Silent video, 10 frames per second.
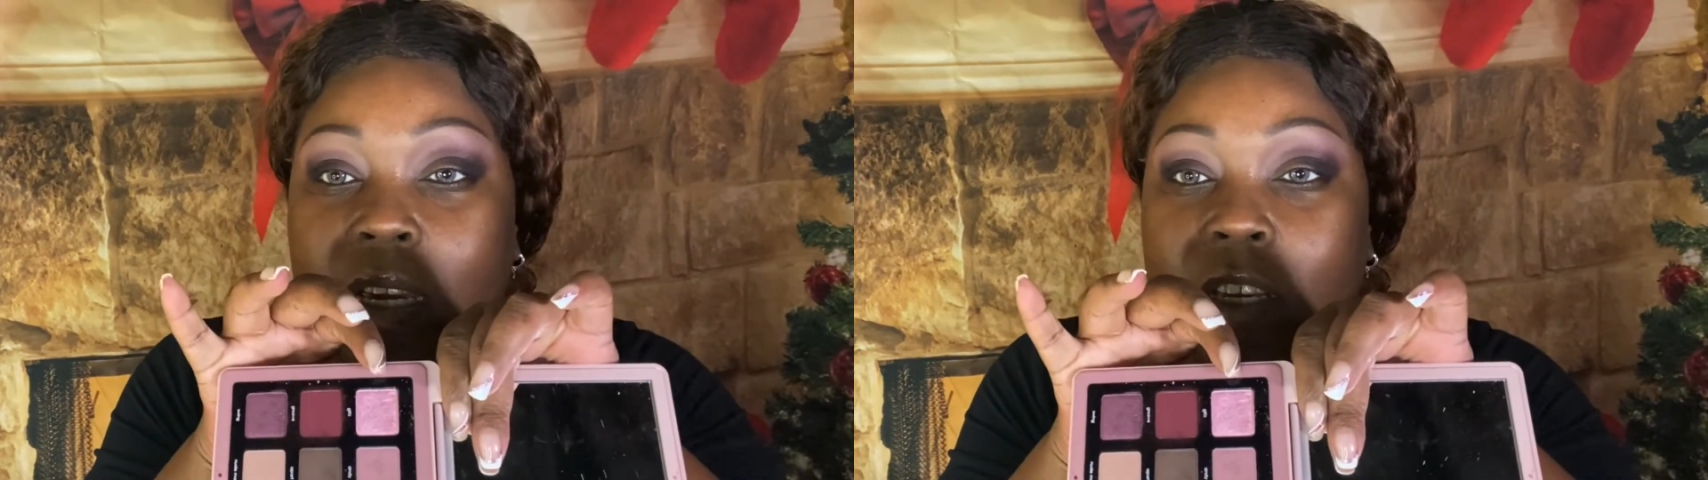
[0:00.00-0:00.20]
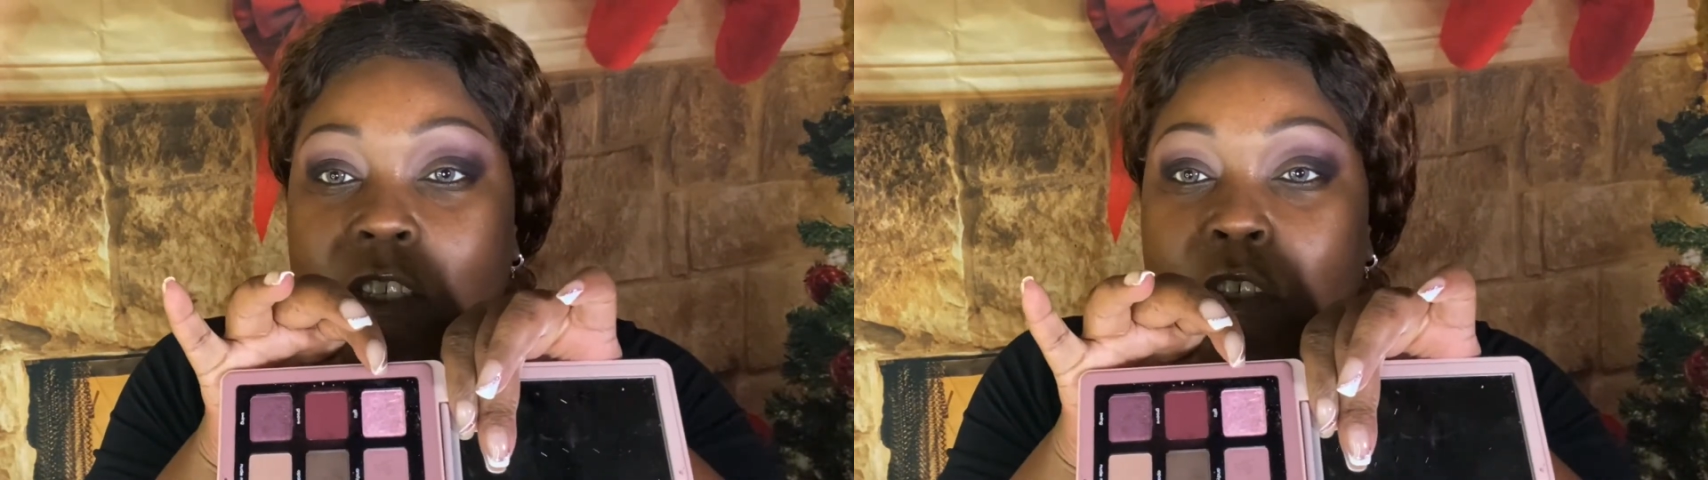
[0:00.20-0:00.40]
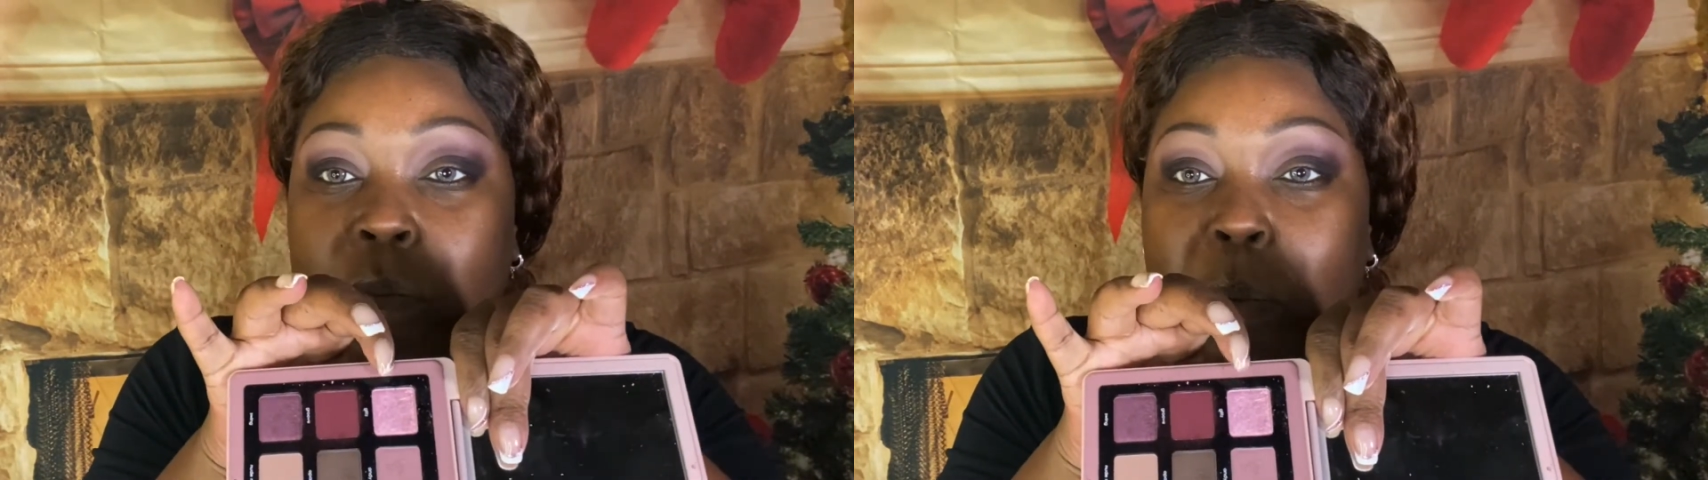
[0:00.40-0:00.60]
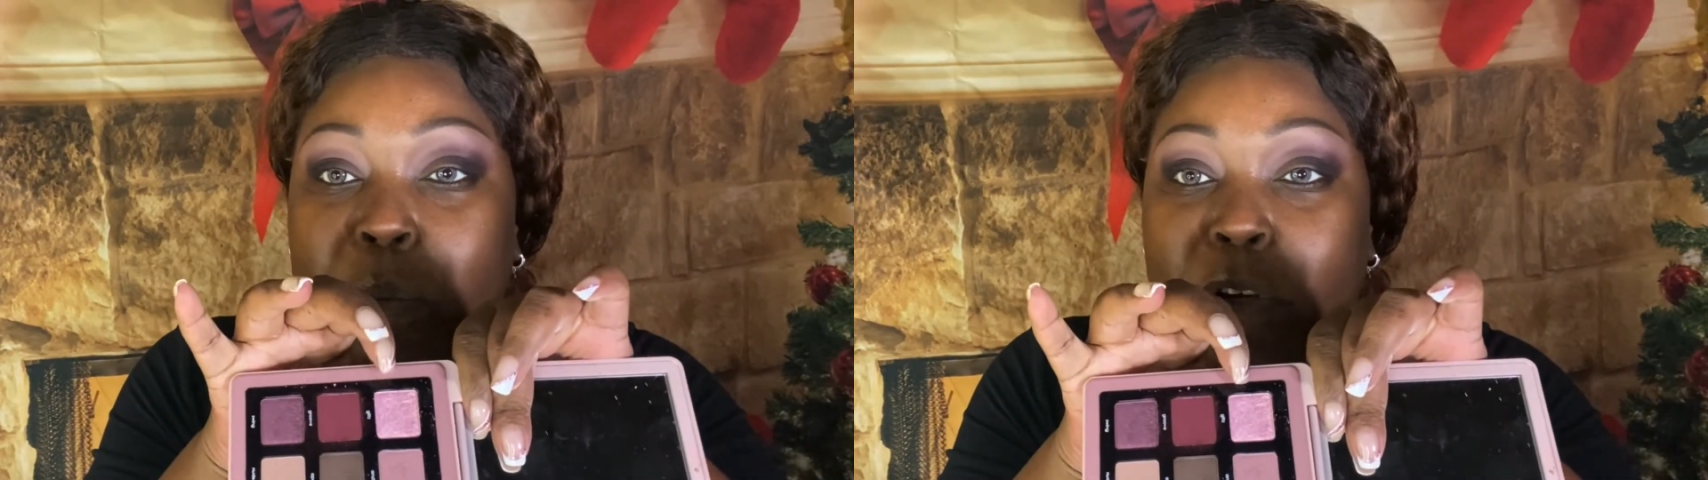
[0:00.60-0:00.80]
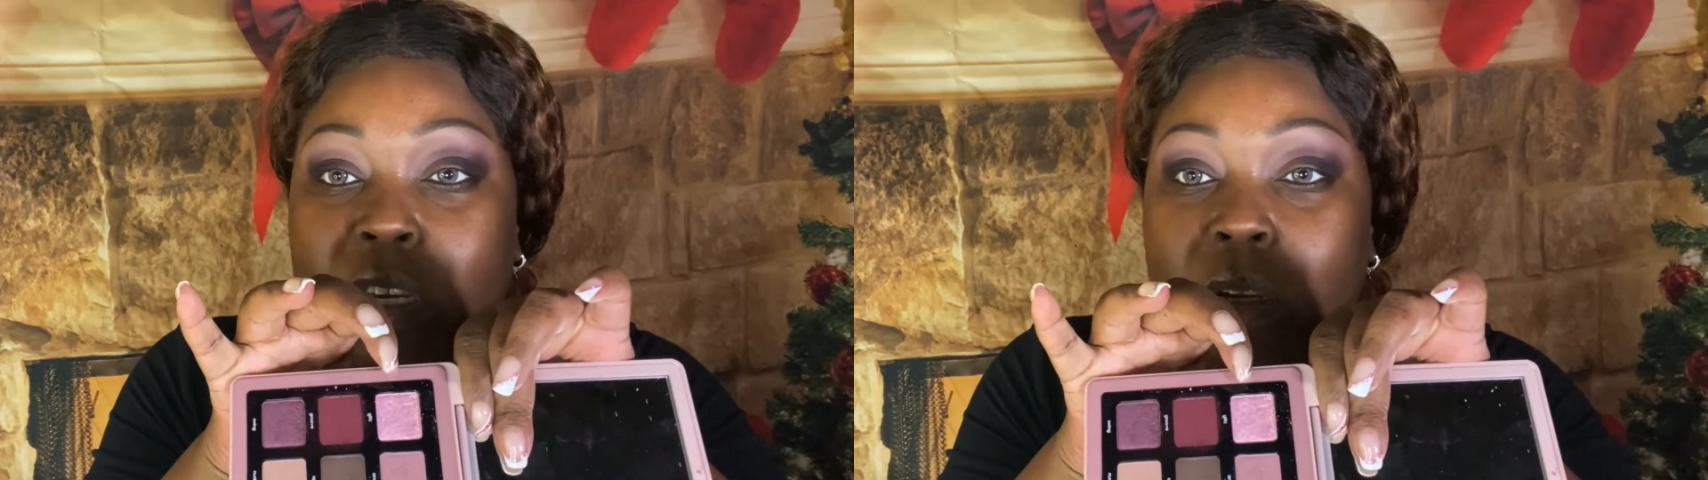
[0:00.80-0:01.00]
It's super
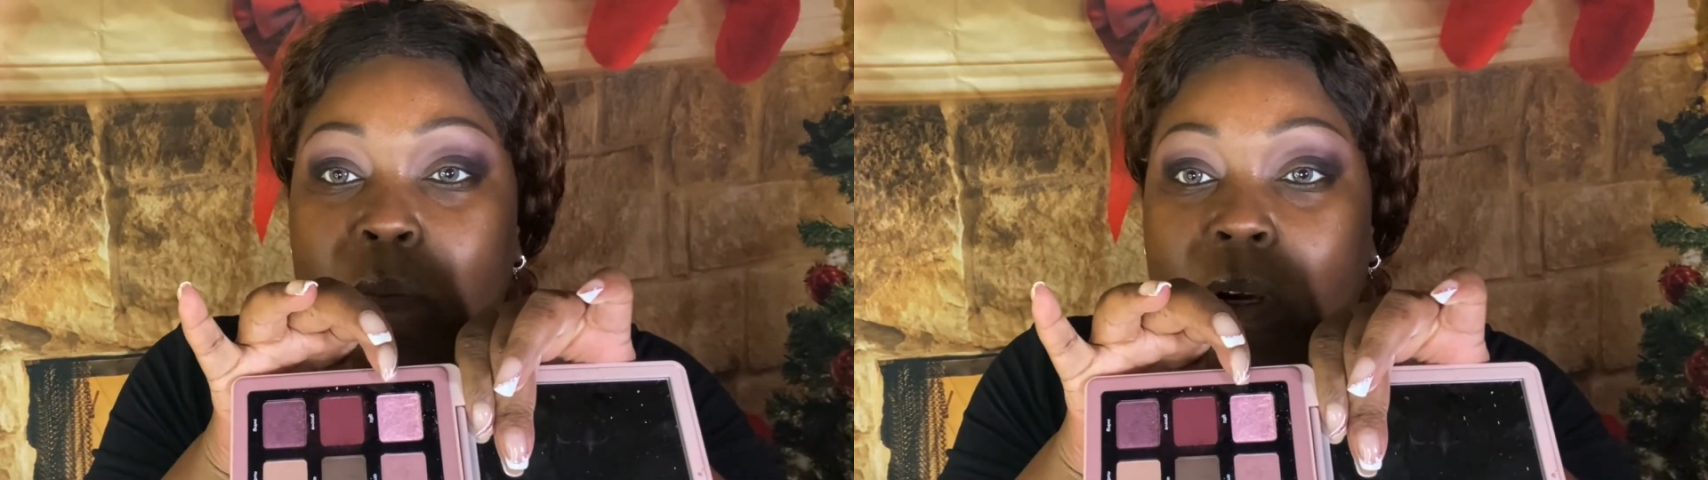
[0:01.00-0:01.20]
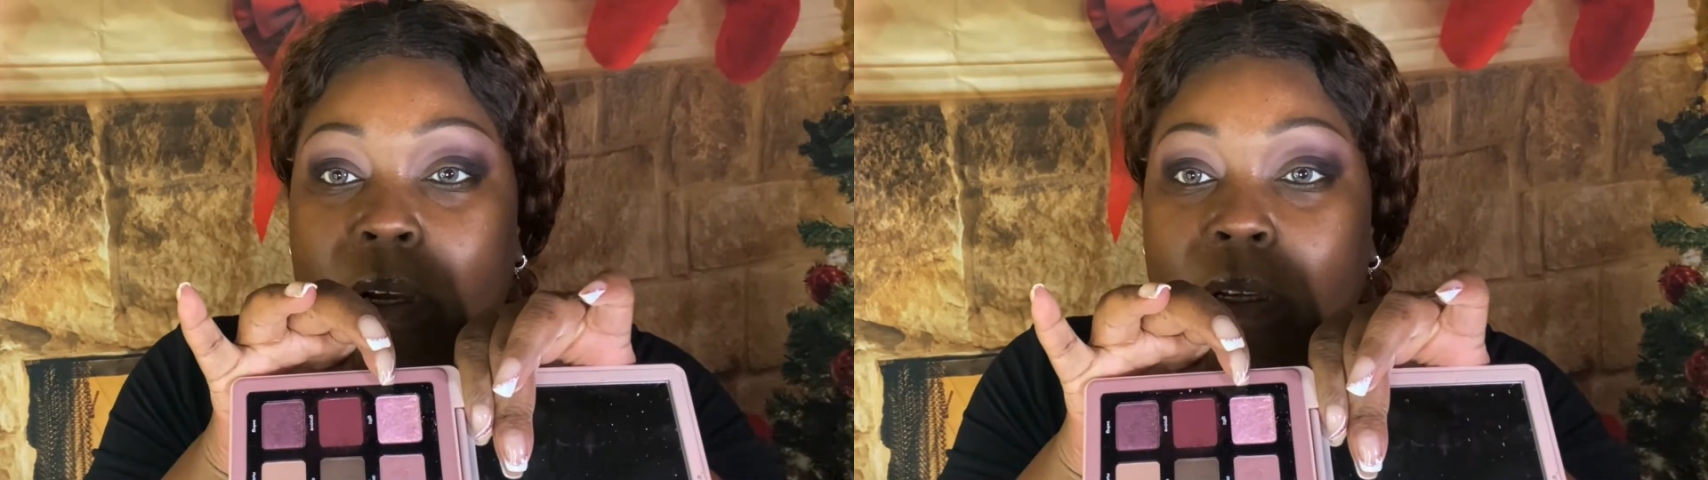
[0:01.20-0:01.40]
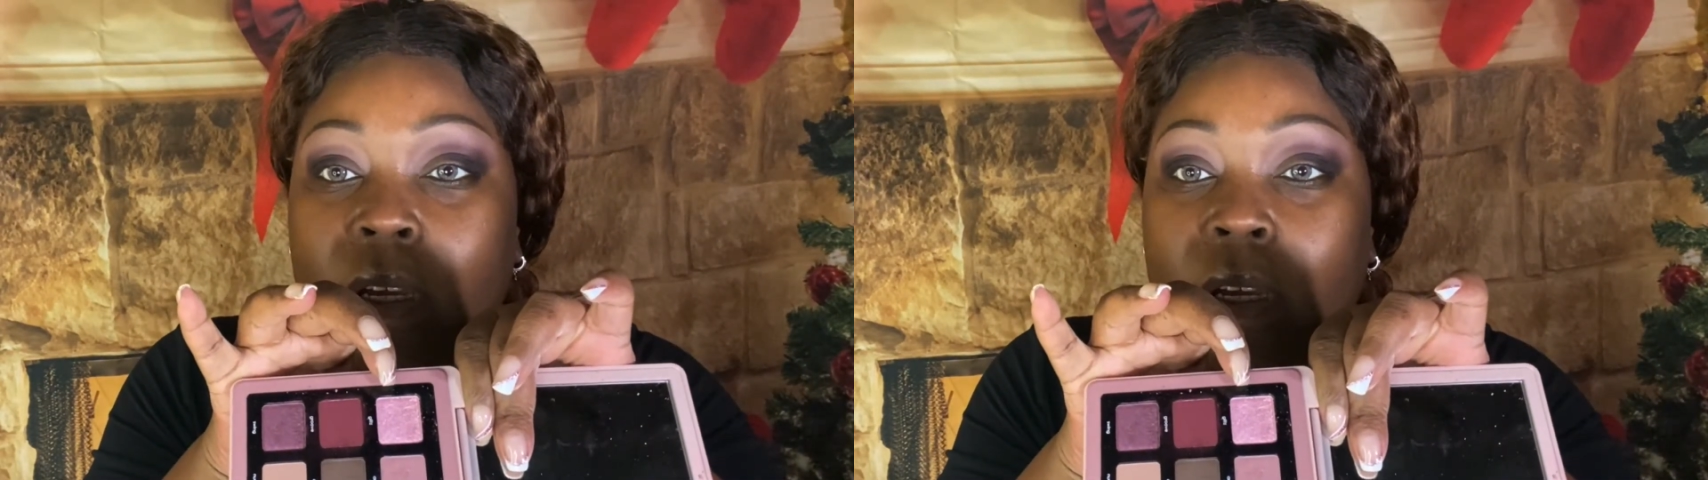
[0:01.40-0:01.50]
pretty, but